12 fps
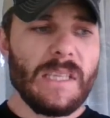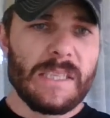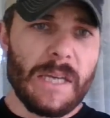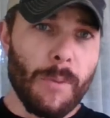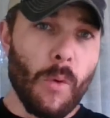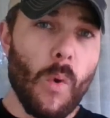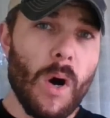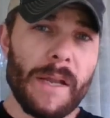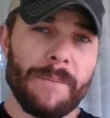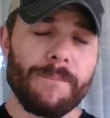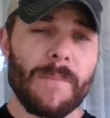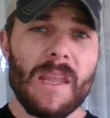Number one,
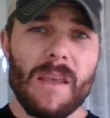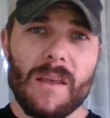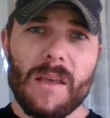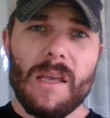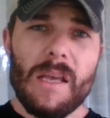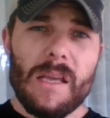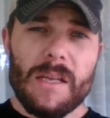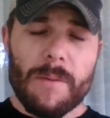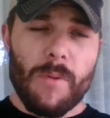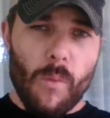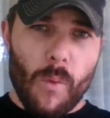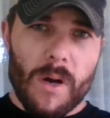
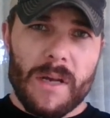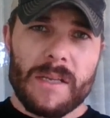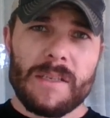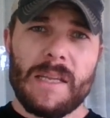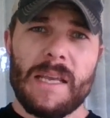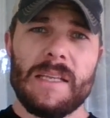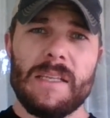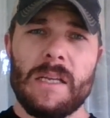Number one is,